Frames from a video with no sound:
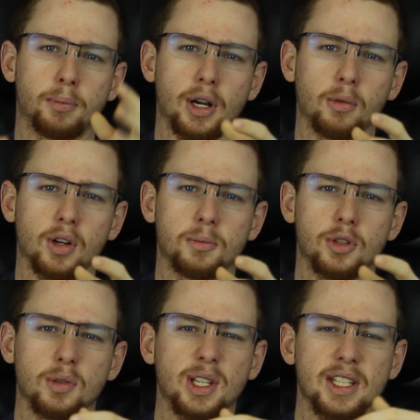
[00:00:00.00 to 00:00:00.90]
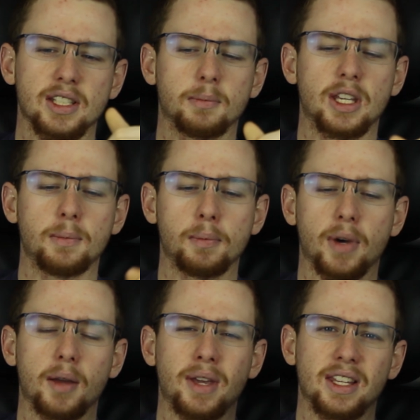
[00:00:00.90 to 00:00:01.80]
but what I'm doing is I'm keeping
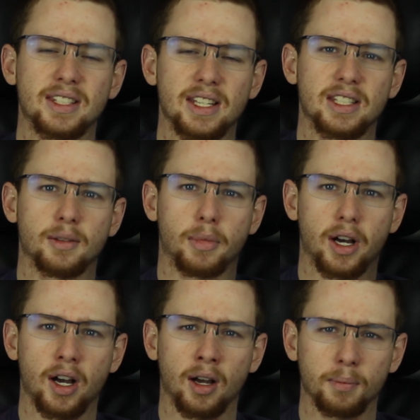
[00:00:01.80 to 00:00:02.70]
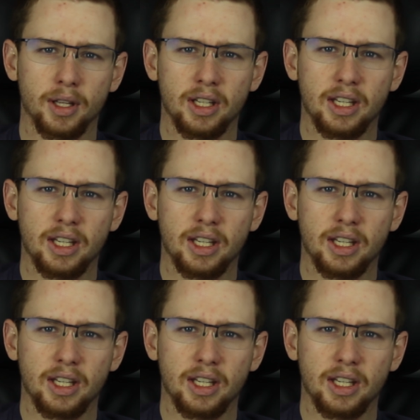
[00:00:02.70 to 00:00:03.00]
my main system up